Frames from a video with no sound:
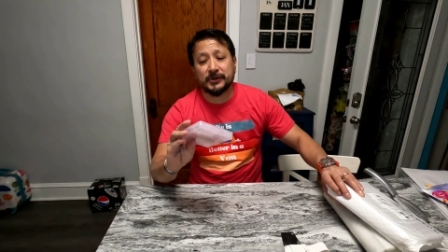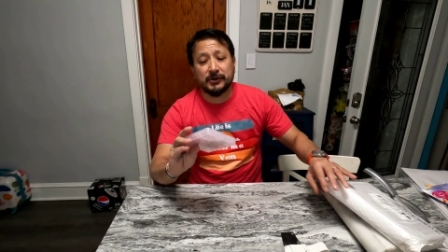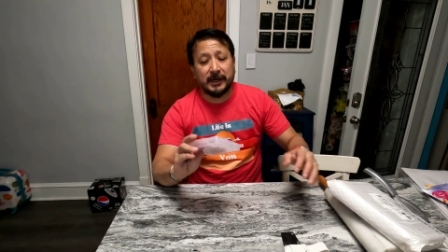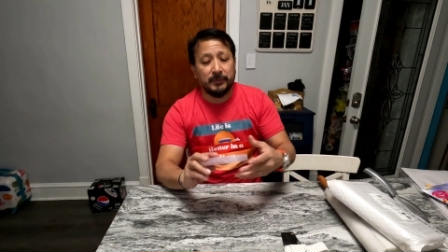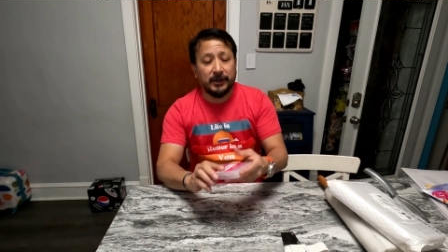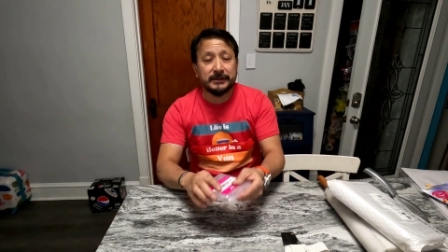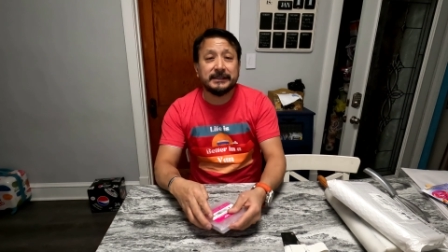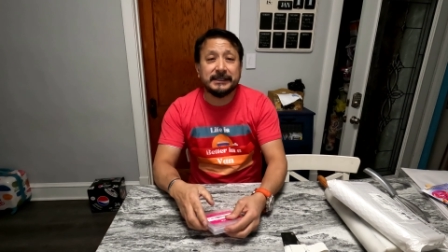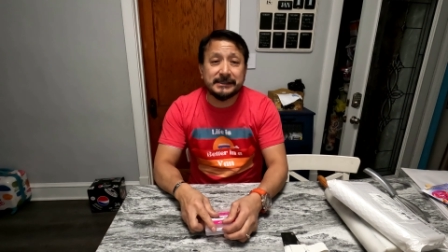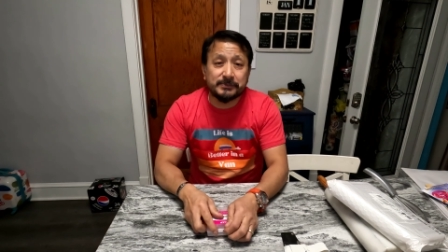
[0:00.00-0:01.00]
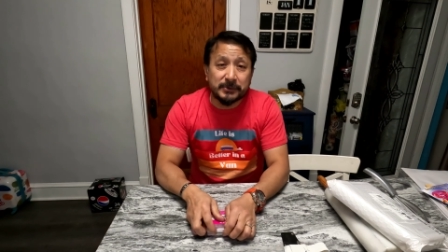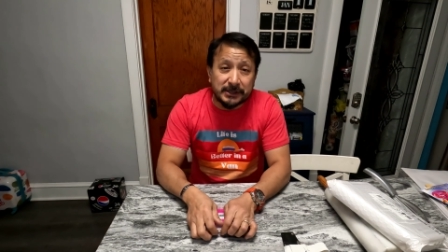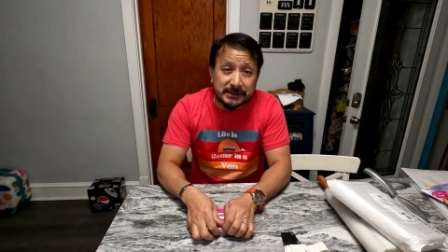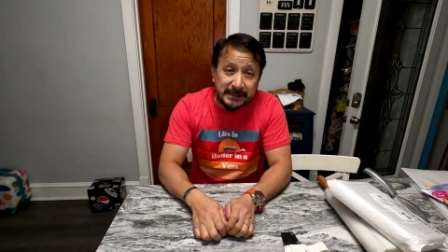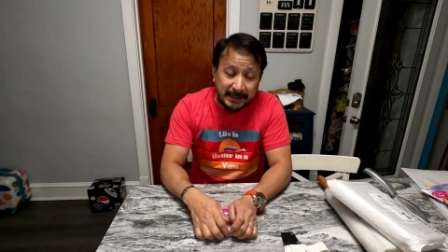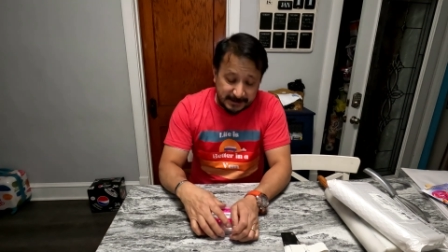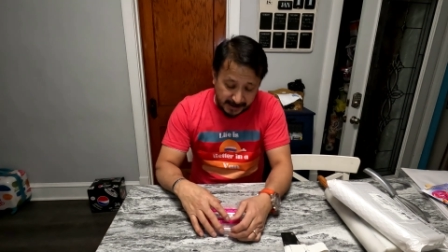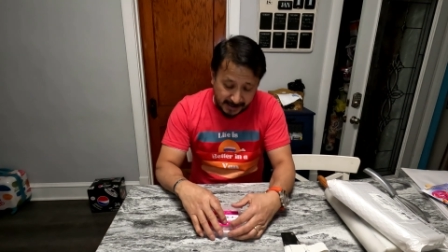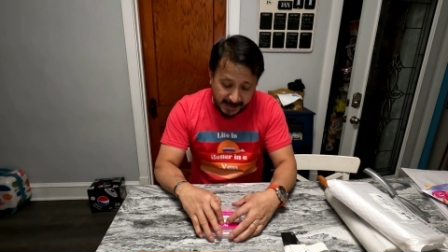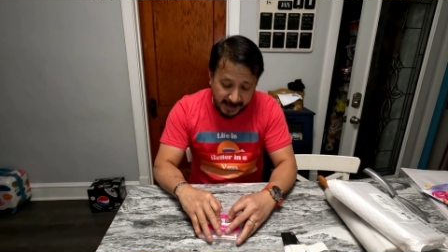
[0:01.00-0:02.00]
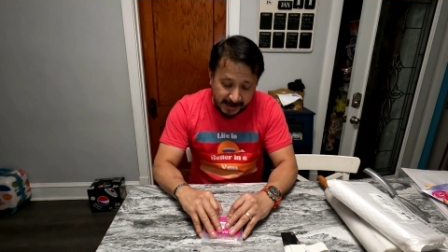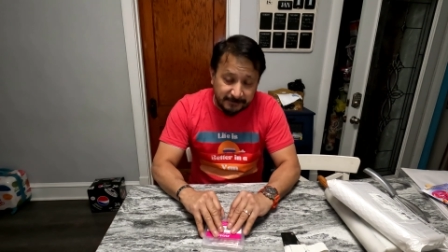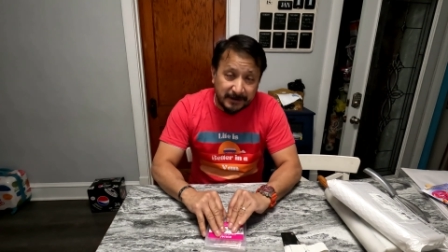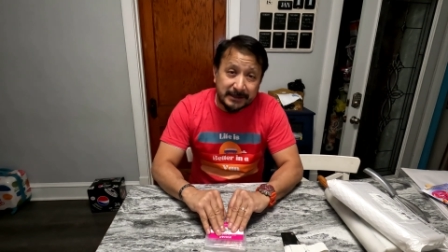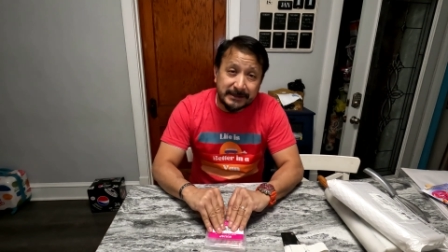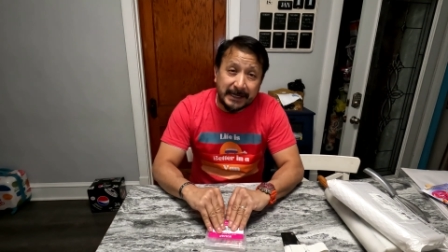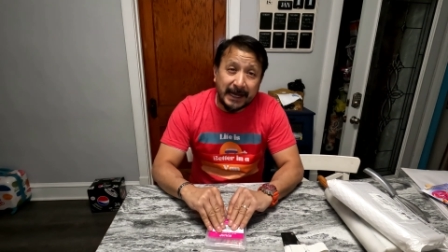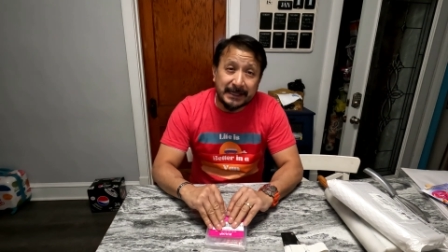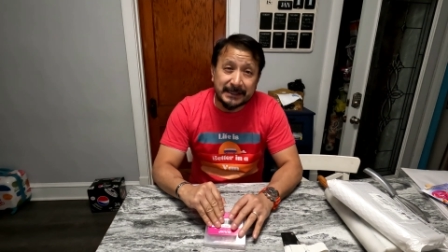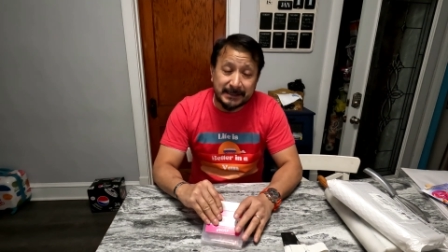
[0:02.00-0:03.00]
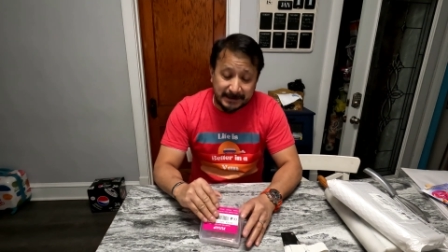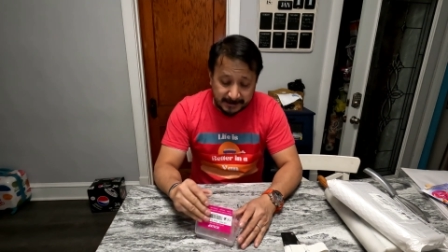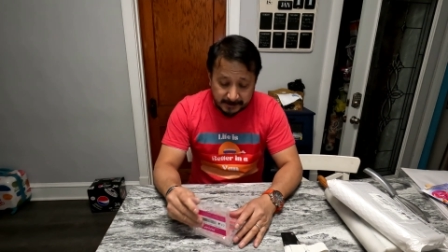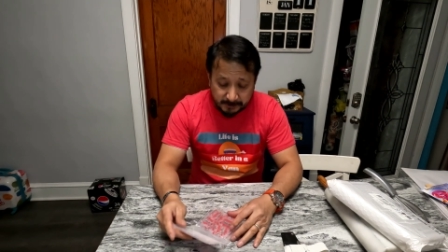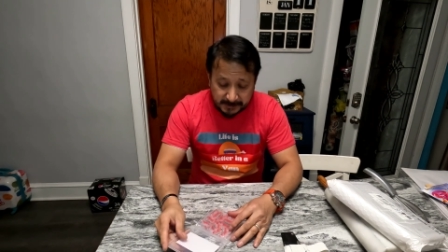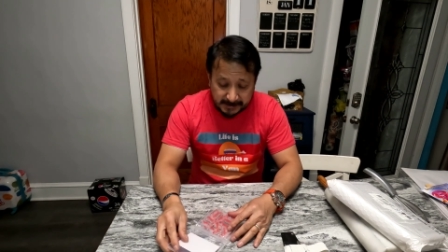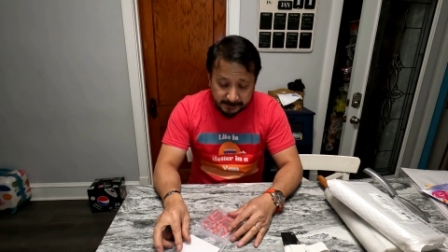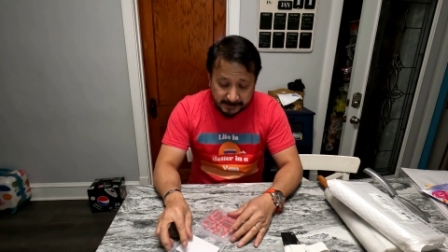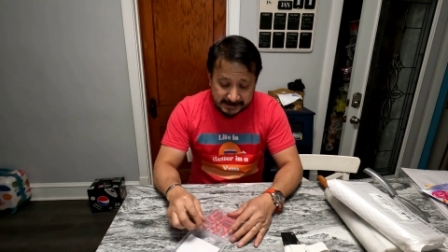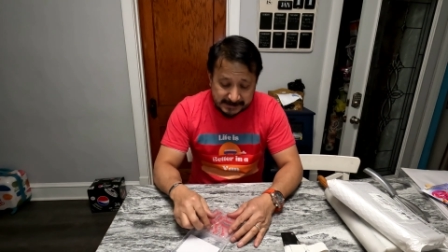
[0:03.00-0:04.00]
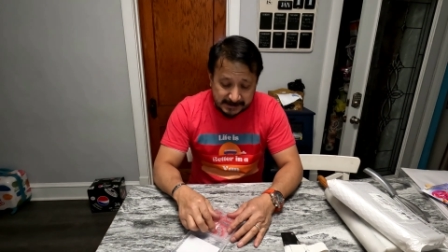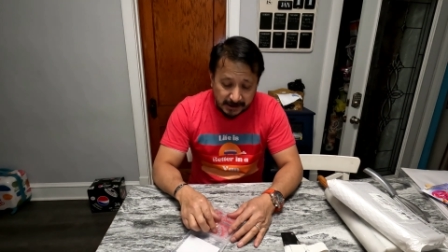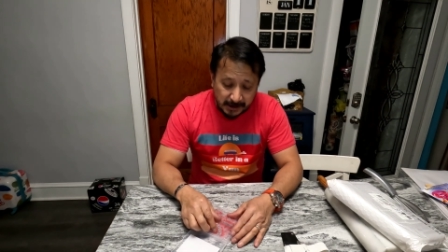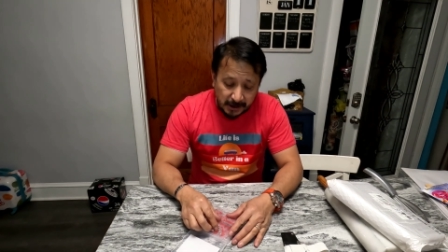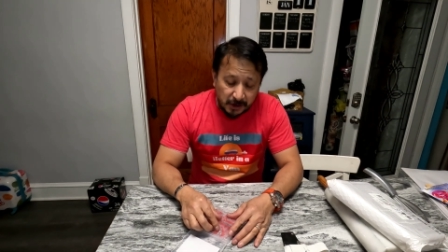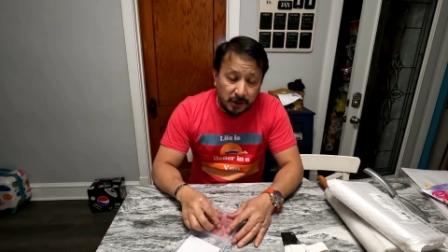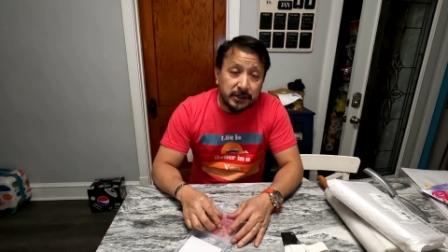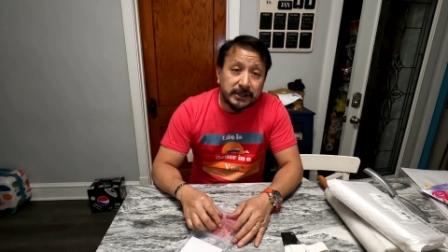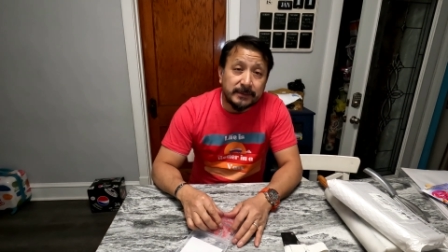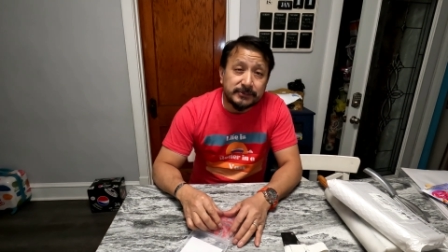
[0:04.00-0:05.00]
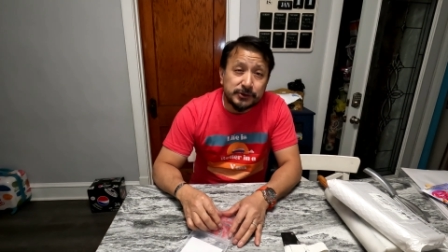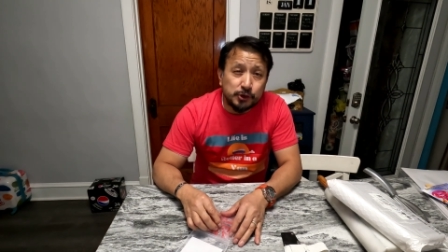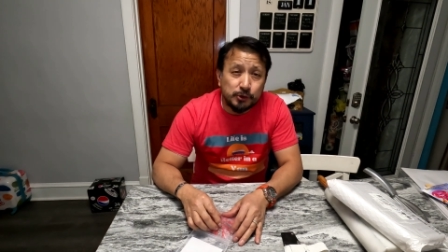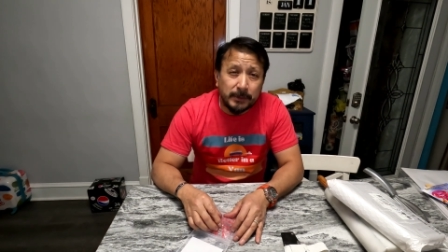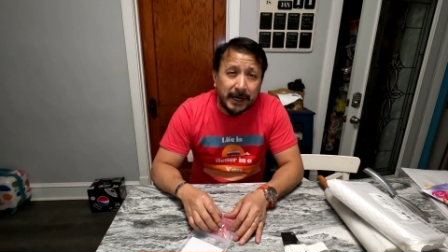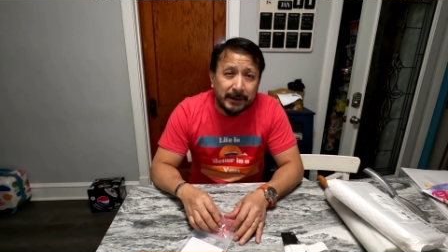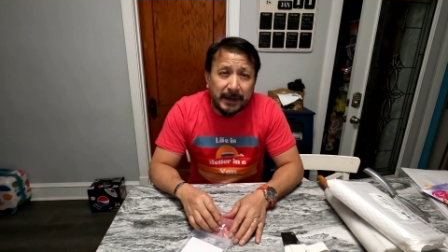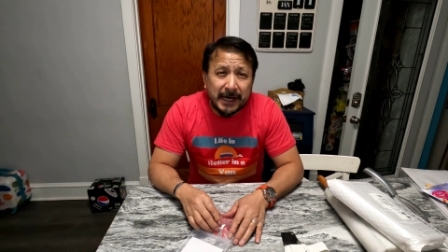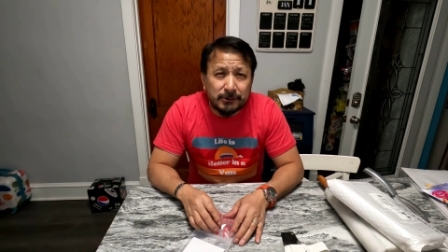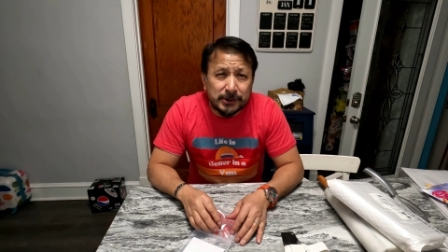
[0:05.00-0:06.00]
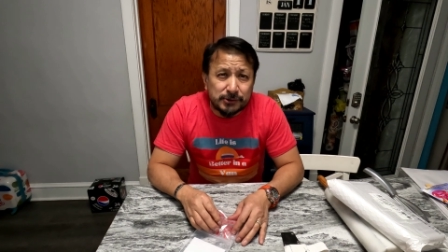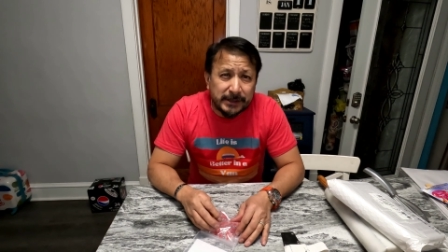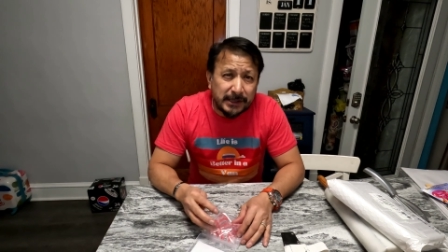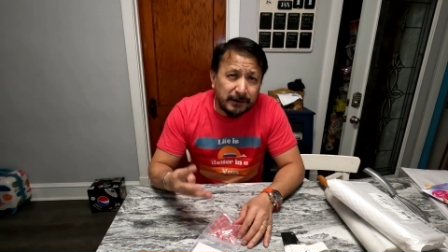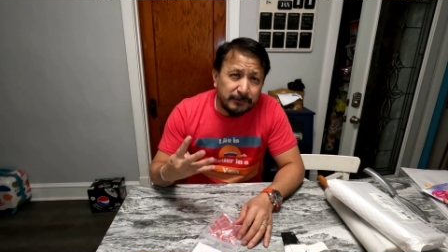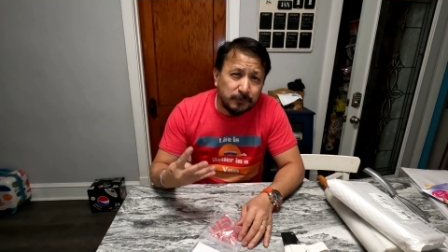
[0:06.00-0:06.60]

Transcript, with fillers: So I bought these because I, I have a Daly BMS hooked up to my batteries right now.